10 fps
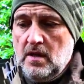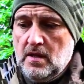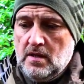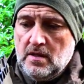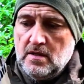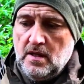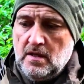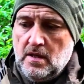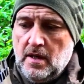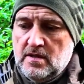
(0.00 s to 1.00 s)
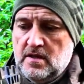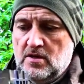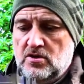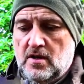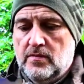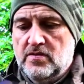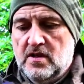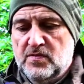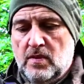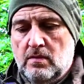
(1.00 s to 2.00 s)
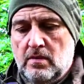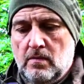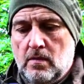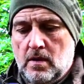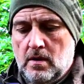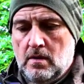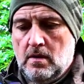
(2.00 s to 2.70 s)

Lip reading: in the next section up. So that's probably why.